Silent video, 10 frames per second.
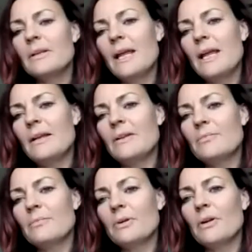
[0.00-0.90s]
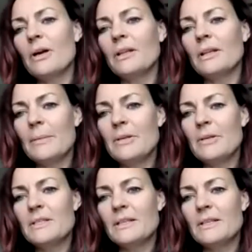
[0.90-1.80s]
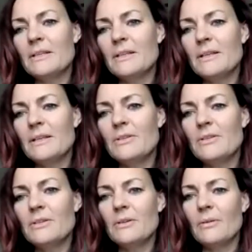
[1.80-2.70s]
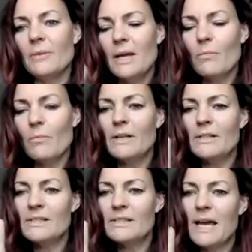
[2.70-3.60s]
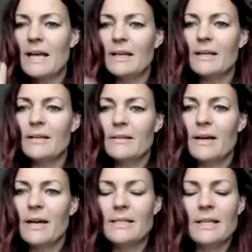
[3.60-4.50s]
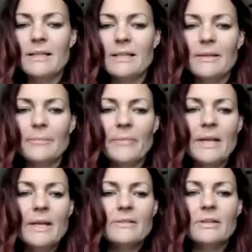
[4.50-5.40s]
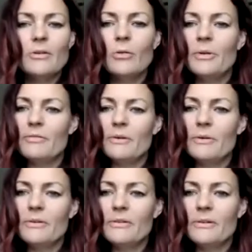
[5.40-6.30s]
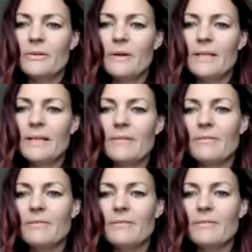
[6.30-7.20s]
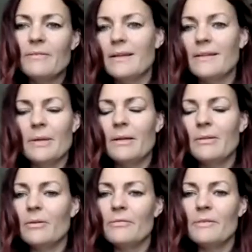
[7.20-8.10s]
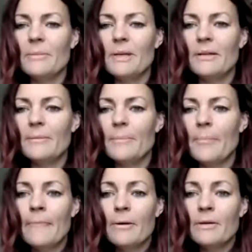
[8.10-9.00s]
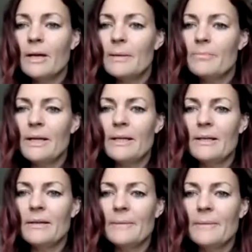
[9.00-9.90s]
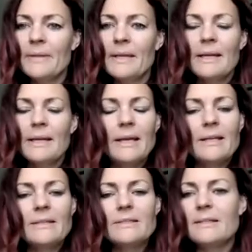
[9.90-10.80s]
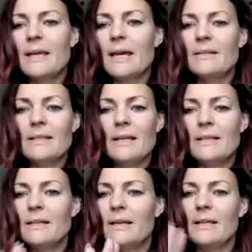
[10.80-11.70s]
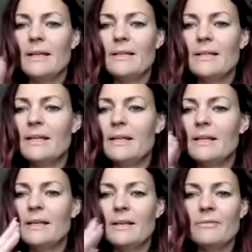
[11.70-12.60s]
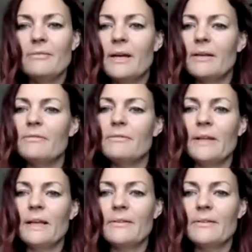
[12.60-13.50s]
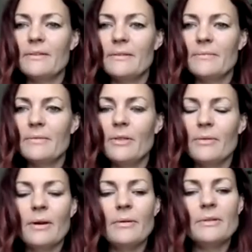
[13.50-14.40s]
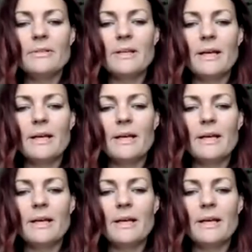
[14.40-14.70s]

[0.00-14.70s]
we're not limited to one static identity. So there will be folks who identify as male or female or non-binary, and that identity can flex throughout